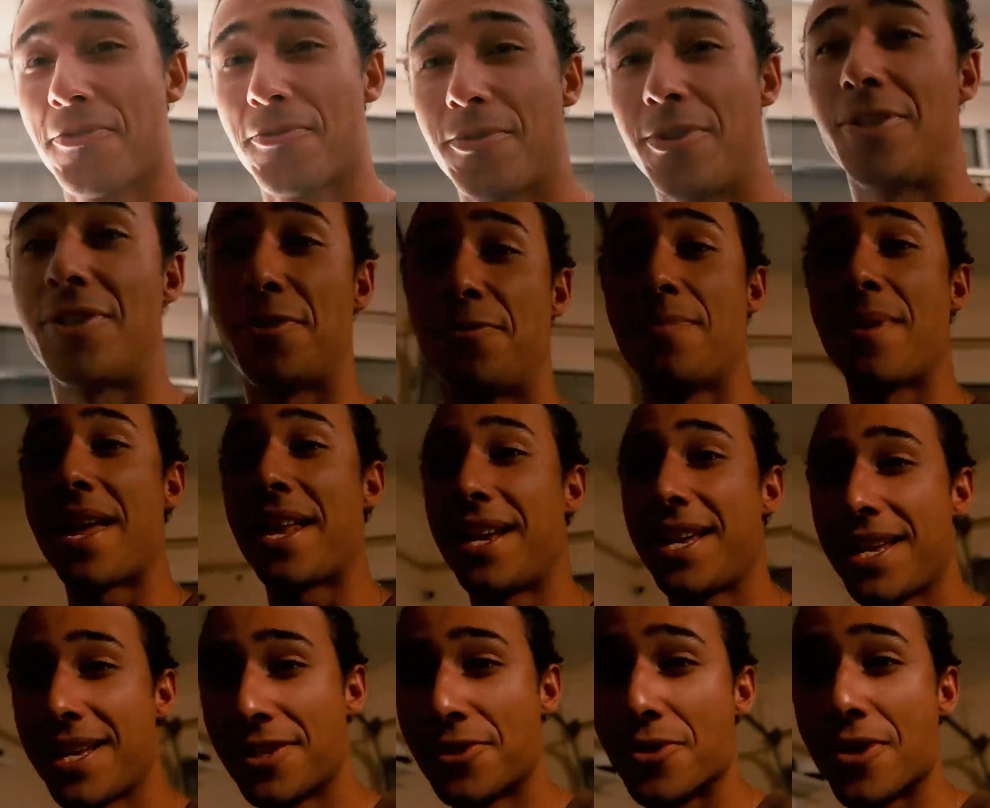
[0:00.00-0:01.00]
We just made
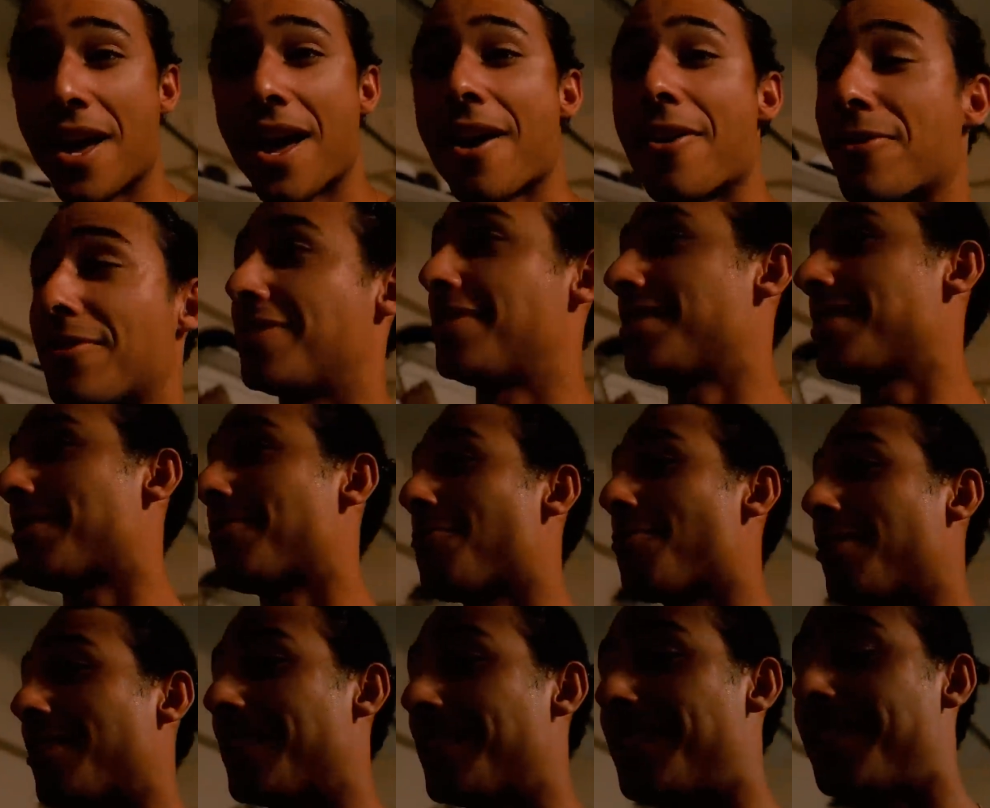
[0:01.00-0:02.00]
it into the house, and
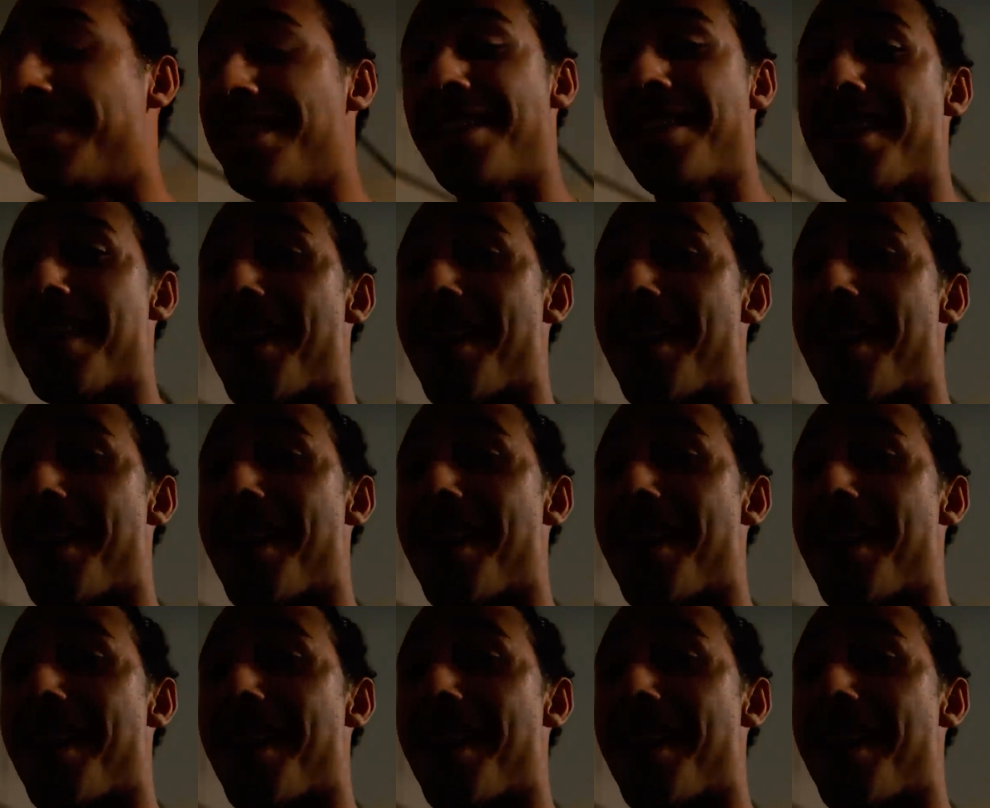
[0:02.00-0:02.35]
we're gonna see